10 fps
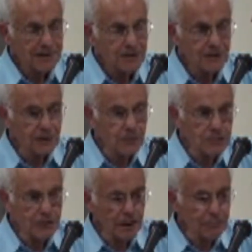This is a
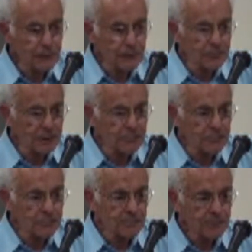Midrashic
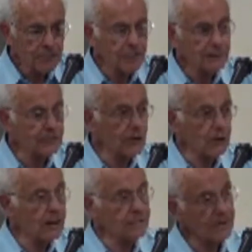connection. This is
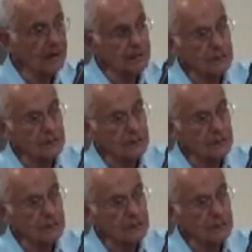how Chazal